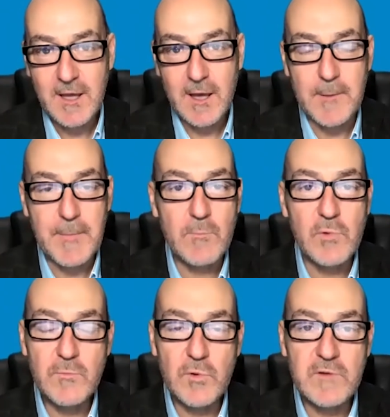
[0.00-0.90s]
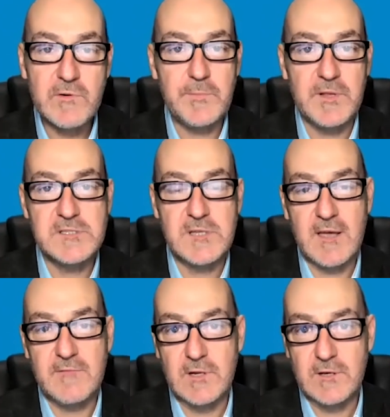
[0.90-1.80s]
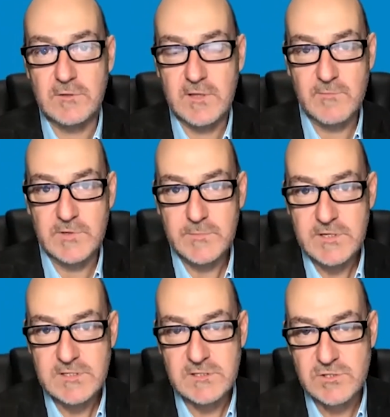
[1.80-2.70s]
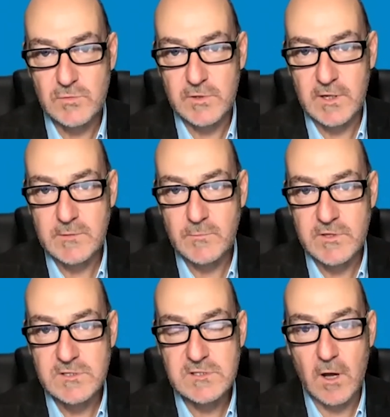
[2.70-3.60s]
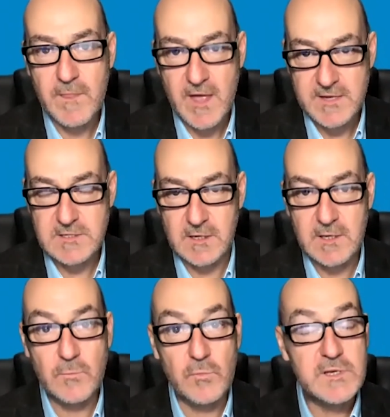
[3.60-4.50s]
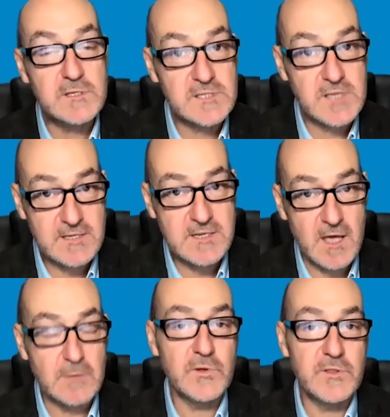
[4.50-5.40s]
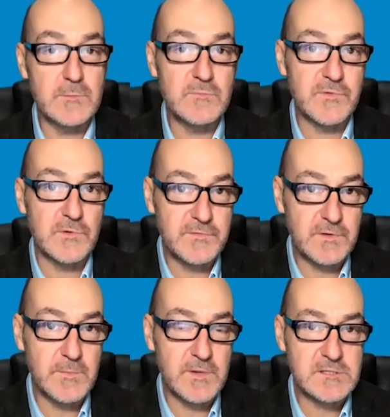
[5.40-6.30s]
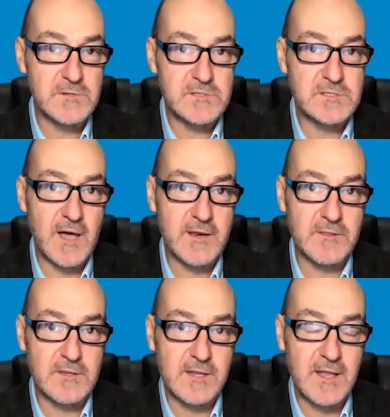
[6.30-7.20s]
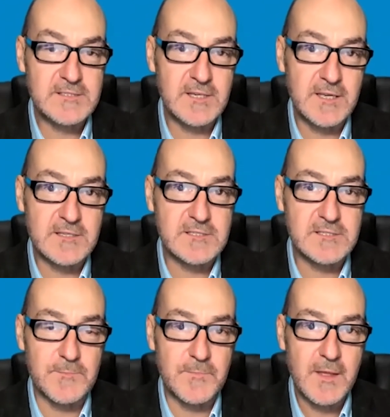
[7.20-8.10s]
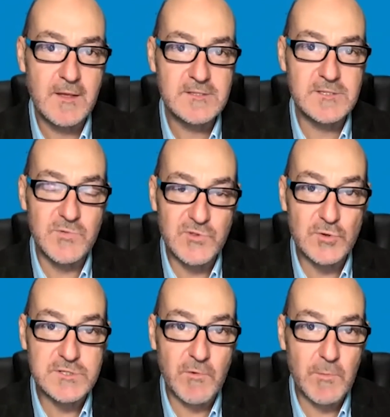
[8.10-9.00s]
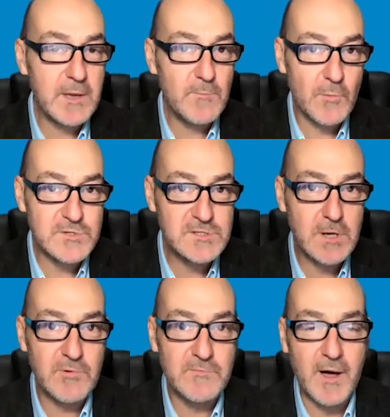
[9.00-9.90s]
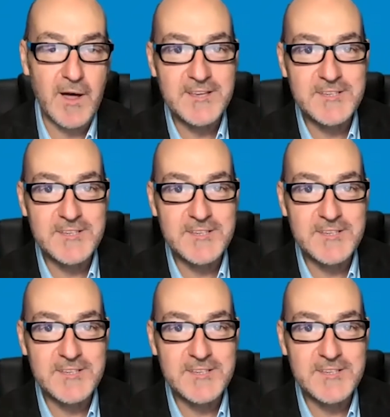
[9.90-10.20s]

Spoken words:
And we were very pleased to have the local government minister, Sean Lean, with us on that day. We sat down with him for a few minutes at the start of the day to get some thoughts from him, what was top of mind.